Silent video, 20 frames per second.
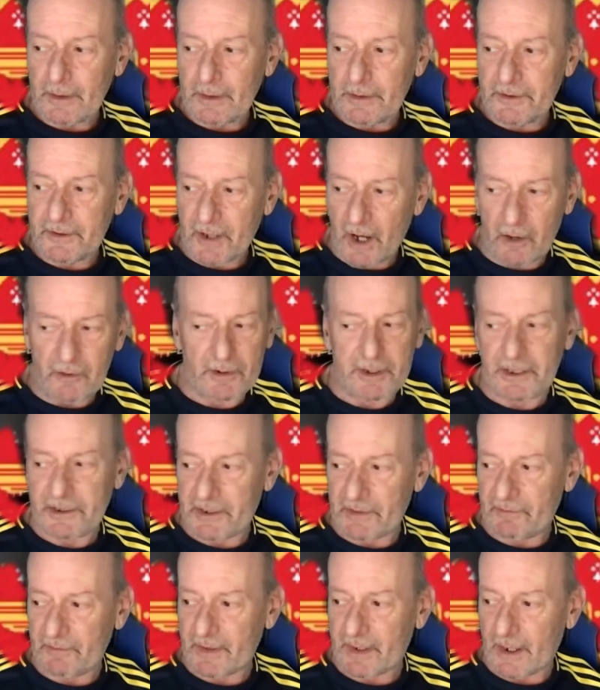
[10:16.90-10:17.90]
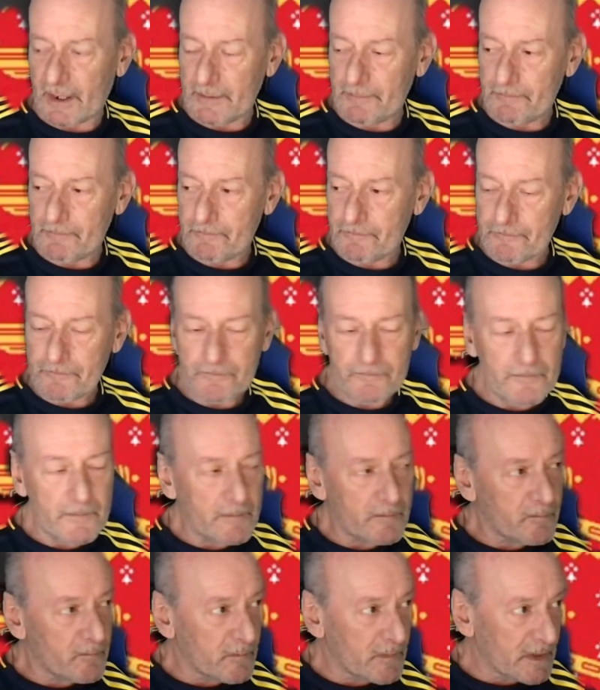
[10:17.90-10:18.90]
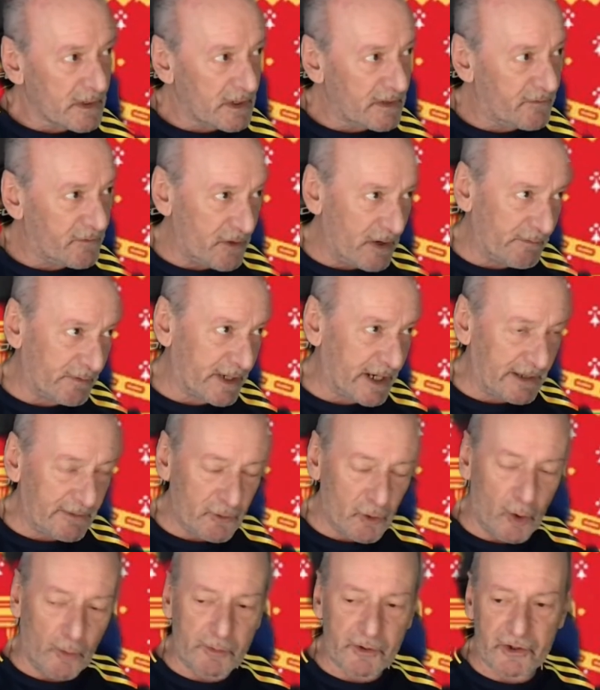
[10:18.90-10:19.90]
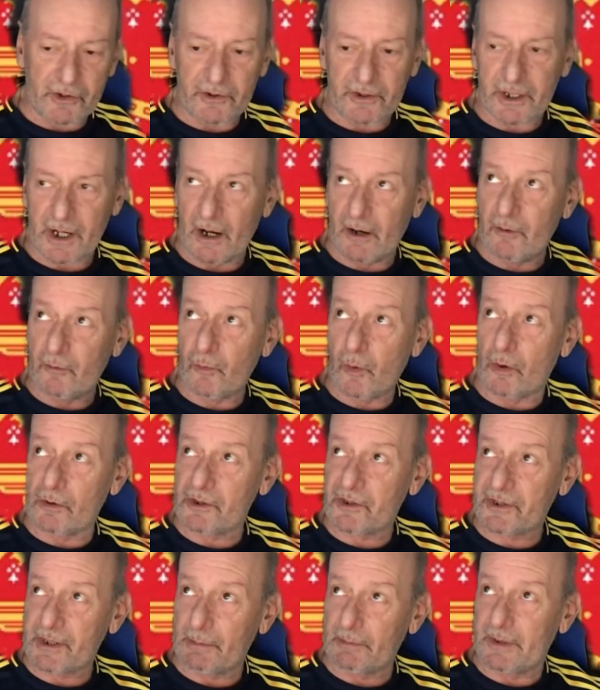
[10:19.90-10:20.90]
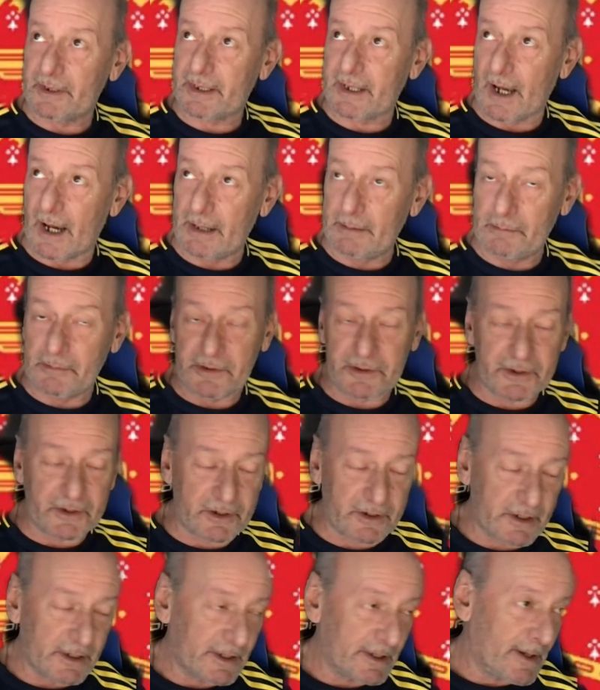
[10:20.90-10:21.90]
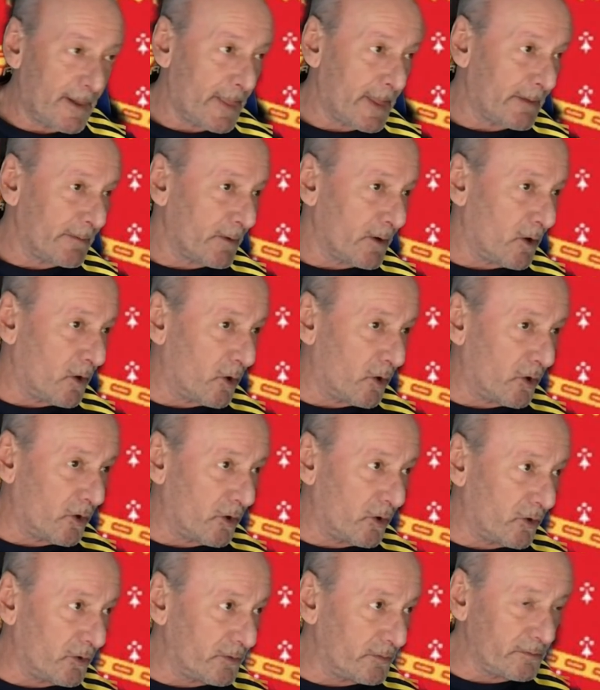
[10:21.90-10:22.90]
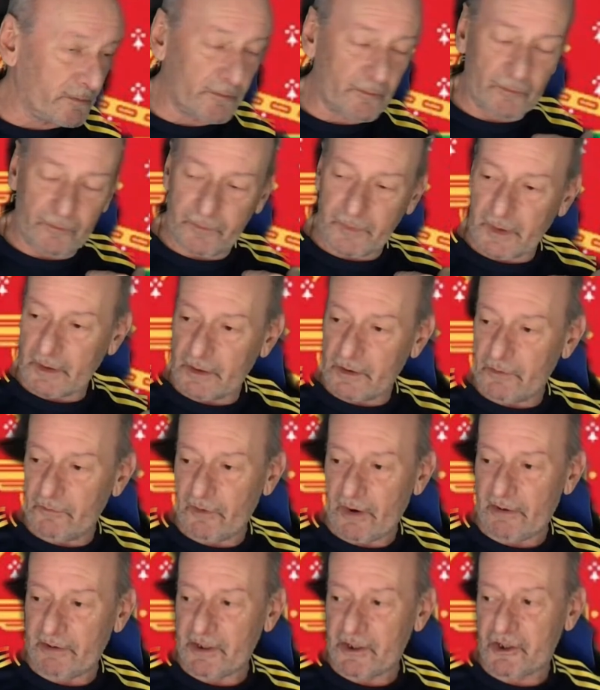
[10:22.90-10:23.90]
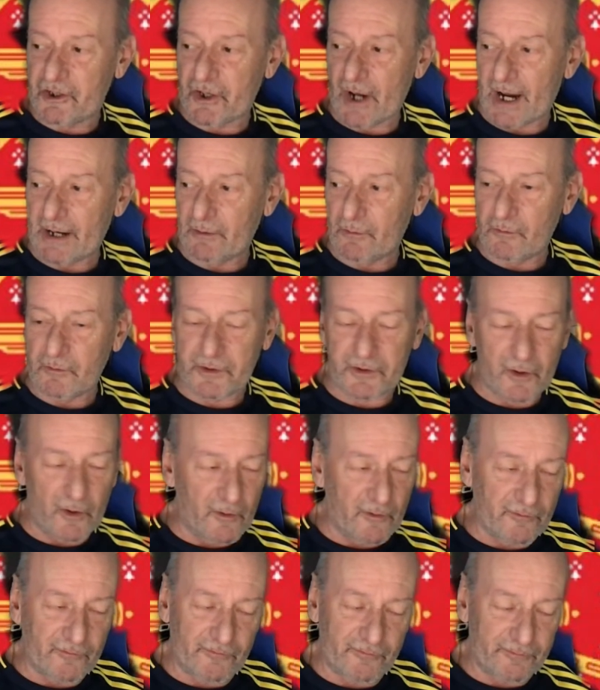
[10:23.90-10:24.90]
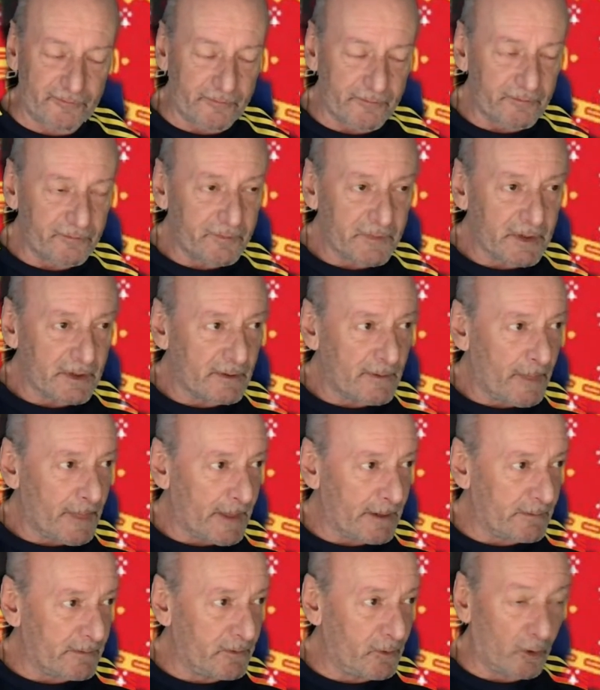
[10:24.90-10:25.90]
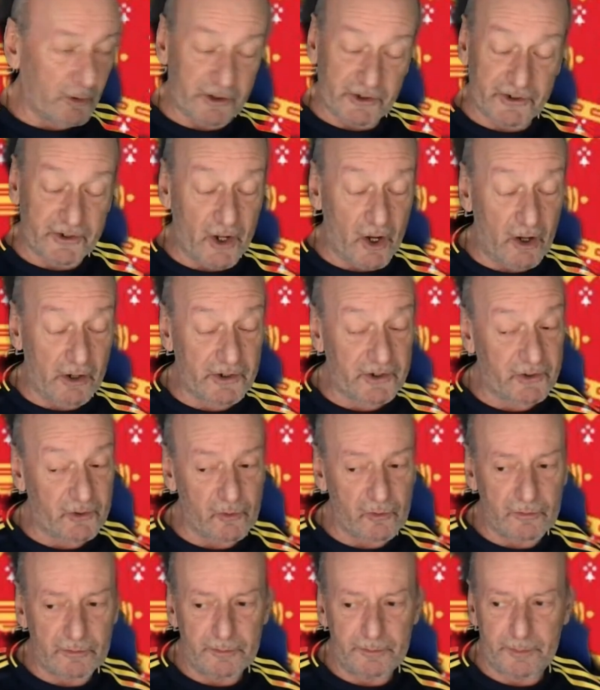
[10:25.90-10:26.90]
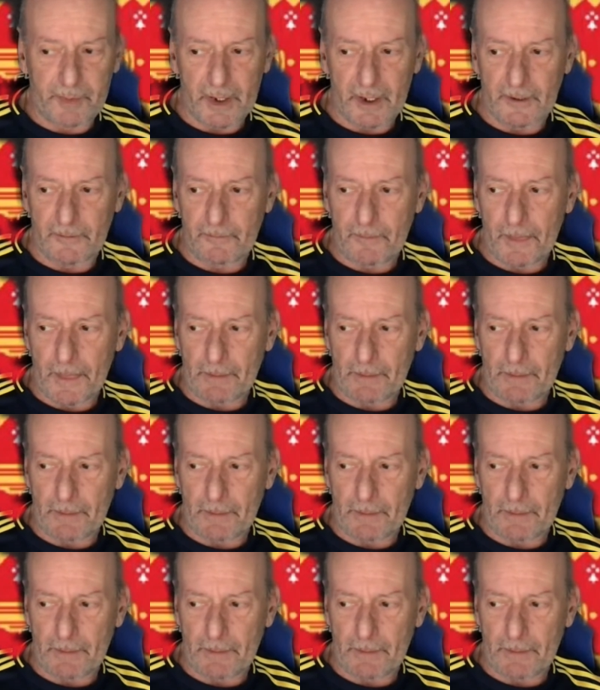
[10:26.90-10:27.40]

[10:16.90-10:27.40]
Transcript: Totally different game. If you ever get the option to go and watch some of the games on various channels of not just Arsenal, but